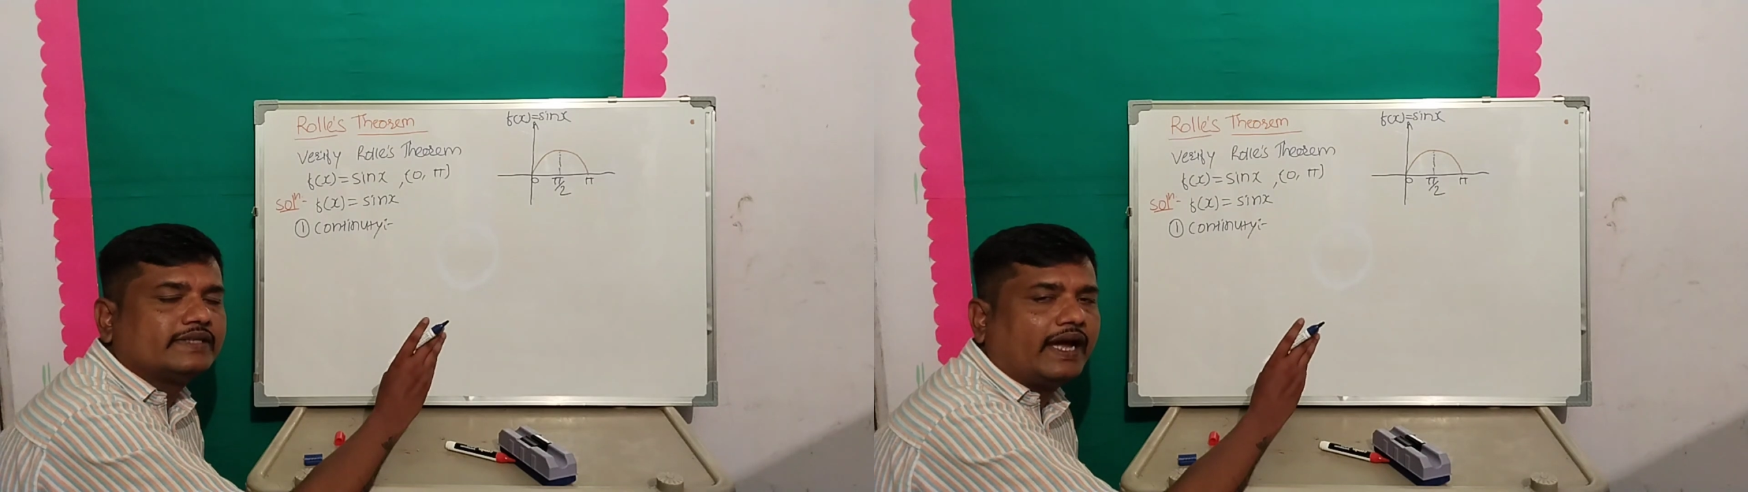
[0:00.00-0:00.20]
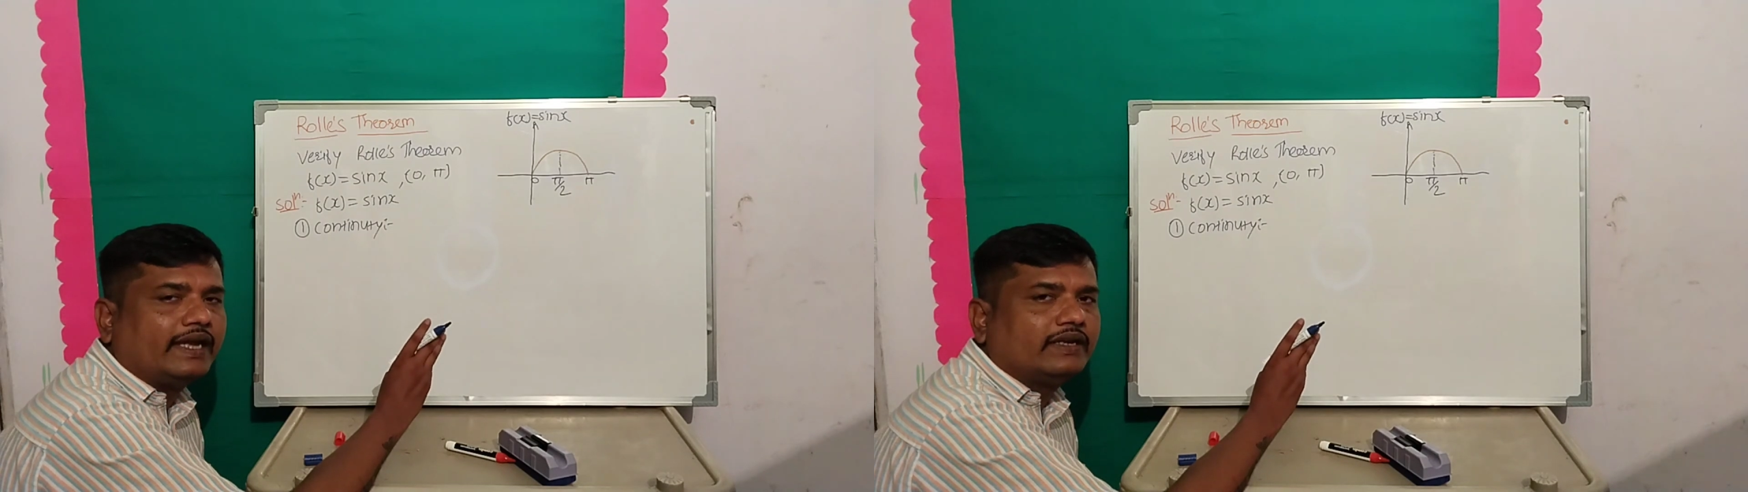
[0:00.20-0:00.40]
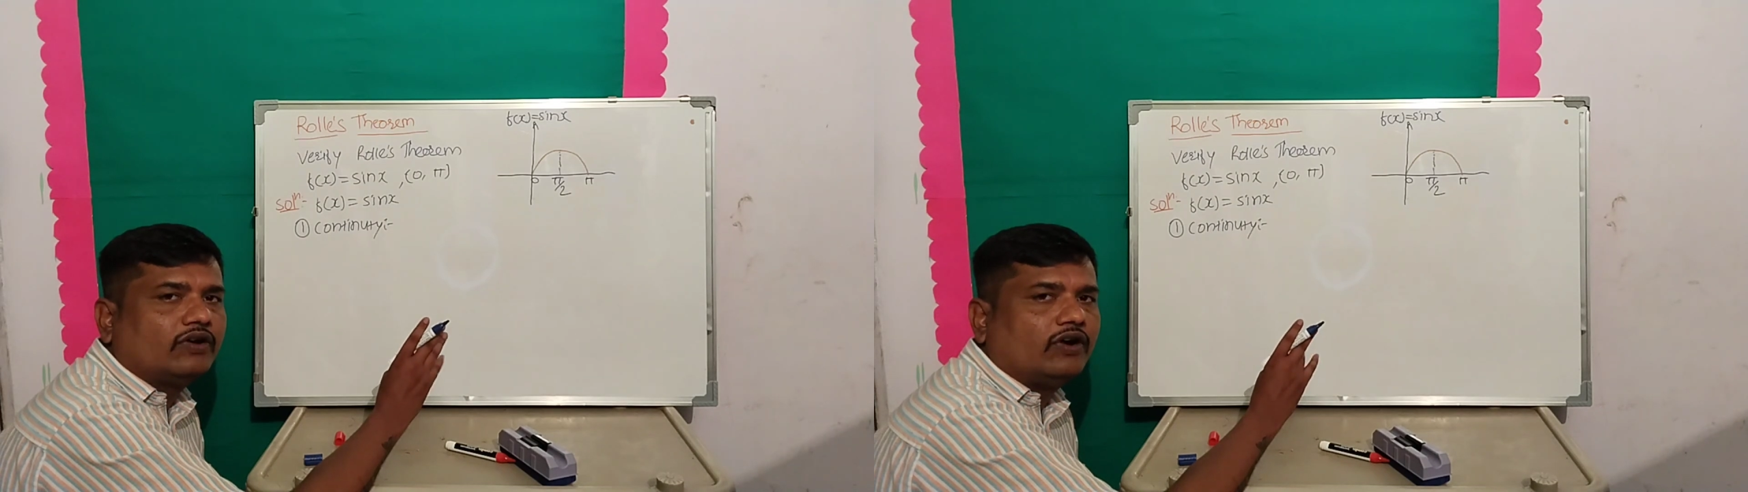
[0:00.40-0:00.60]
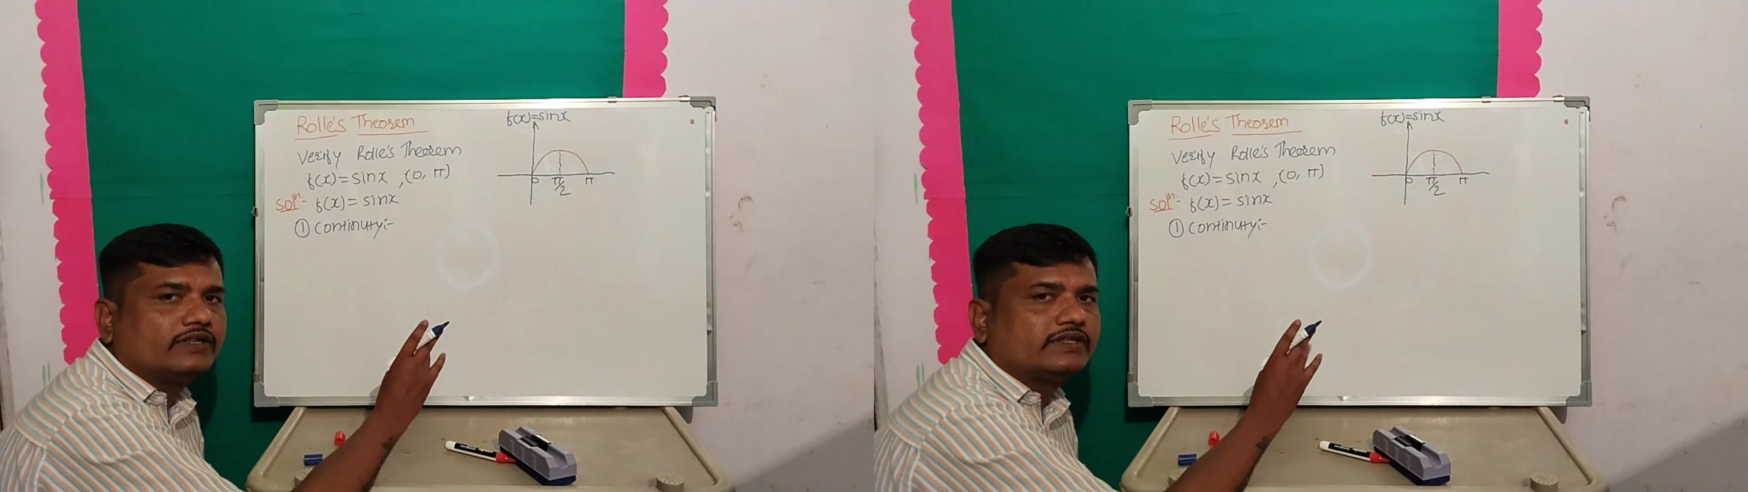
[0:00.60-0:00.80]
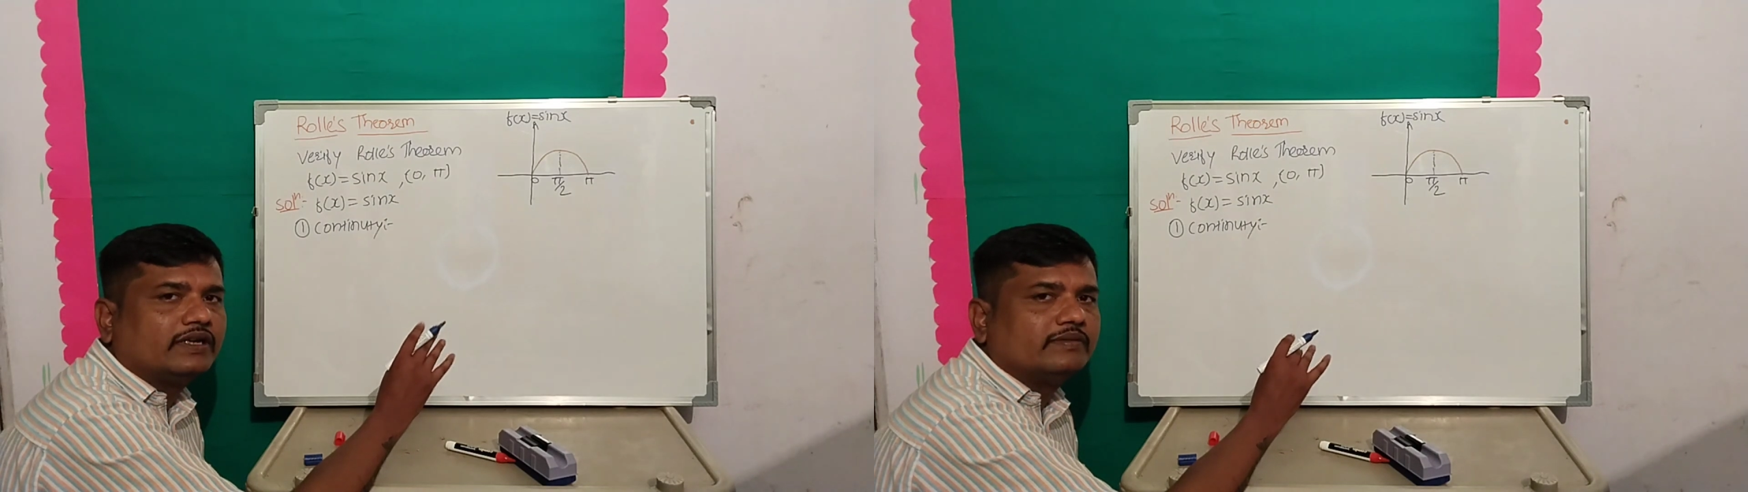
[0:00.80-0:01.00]
sine
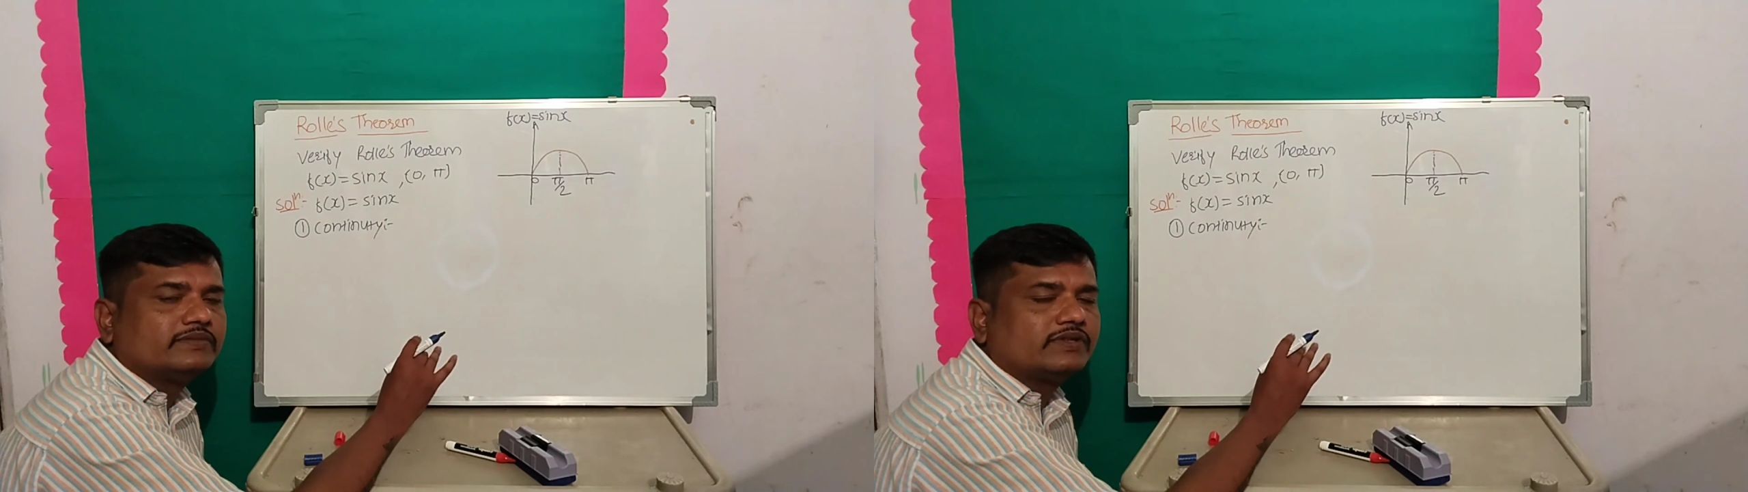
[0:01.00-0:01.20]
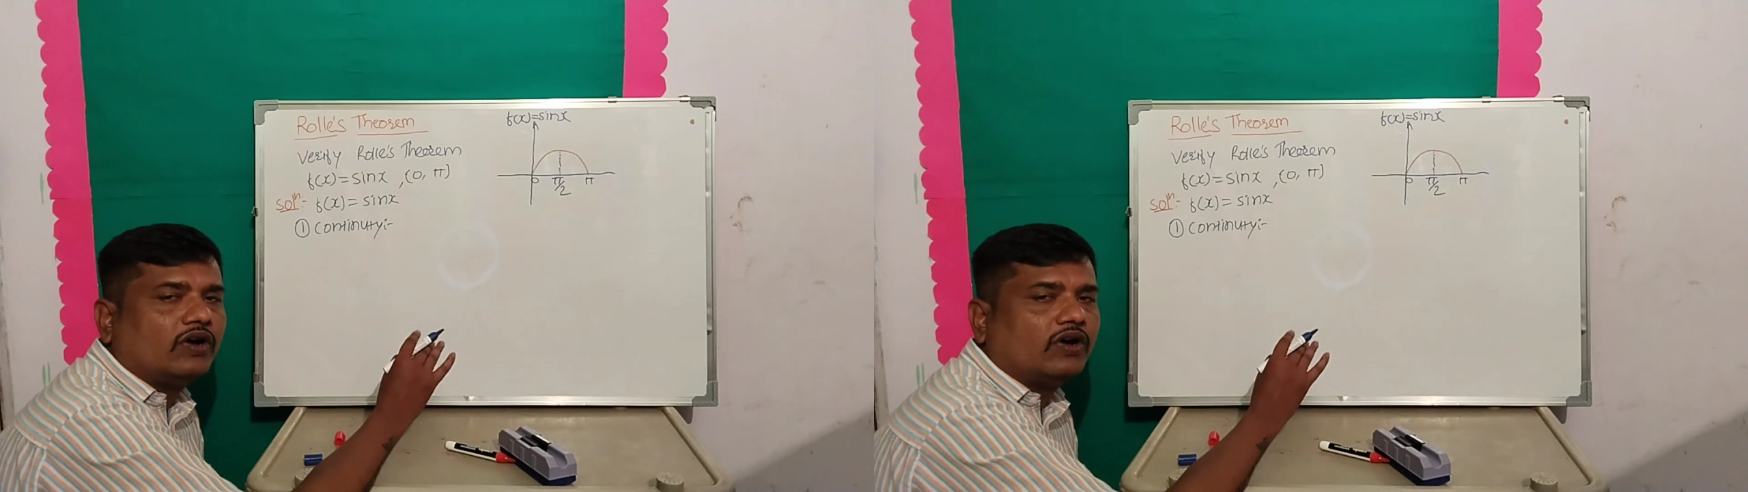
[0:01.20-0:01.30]
cos terms,